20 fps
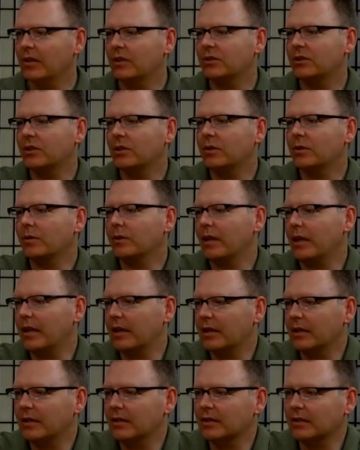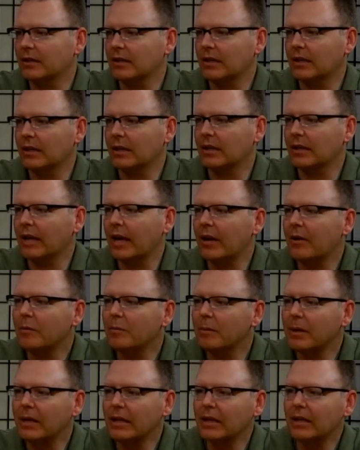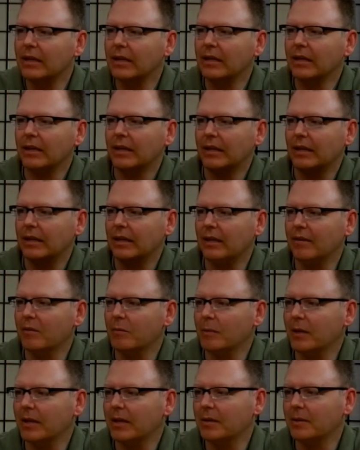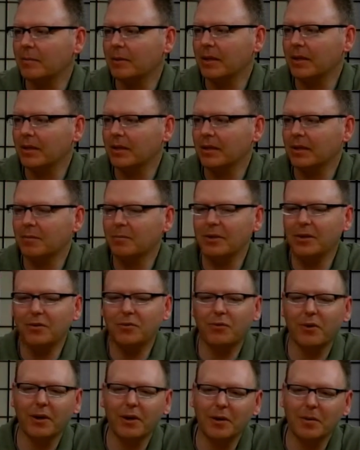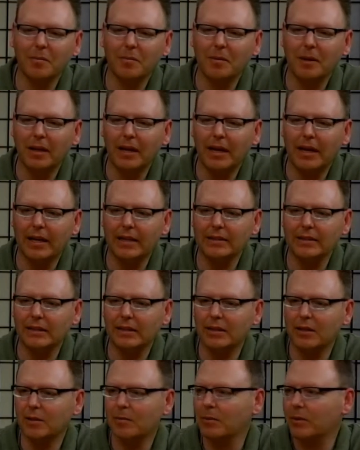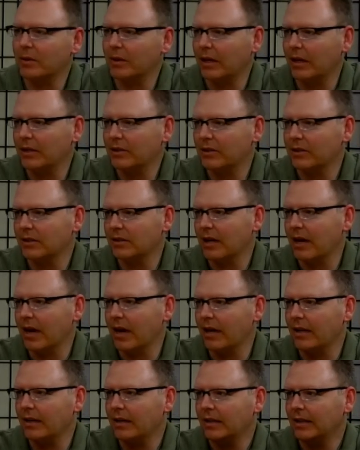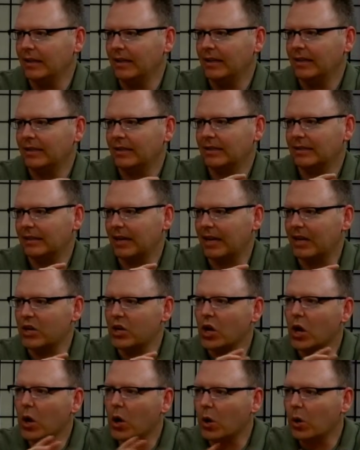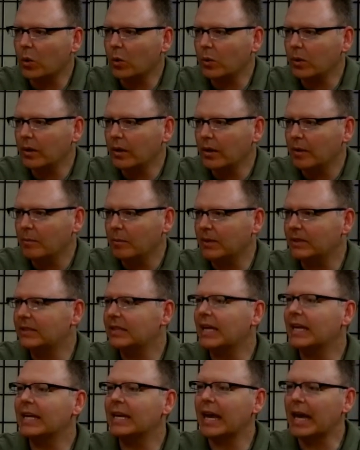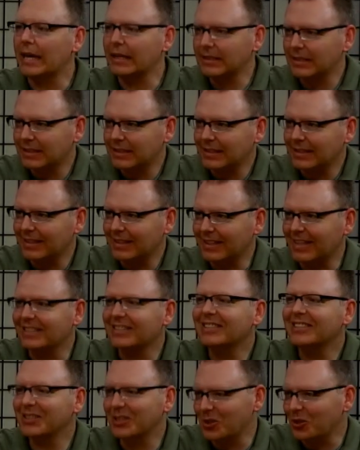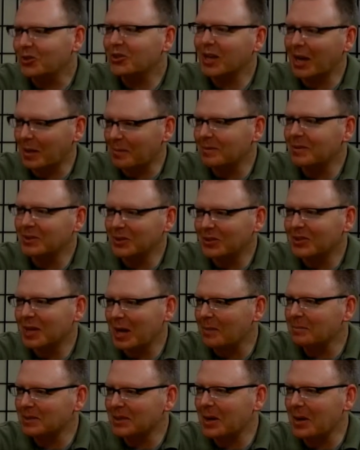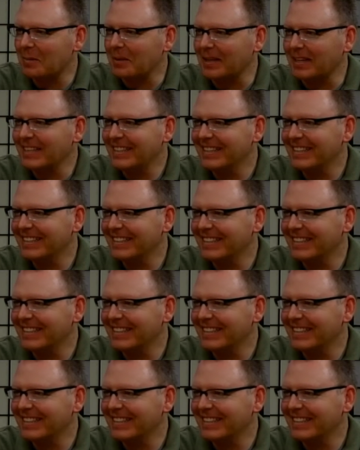So that has given me a little bit of freedom as a communications guy to say no, but say yes. Right. Your time's coming.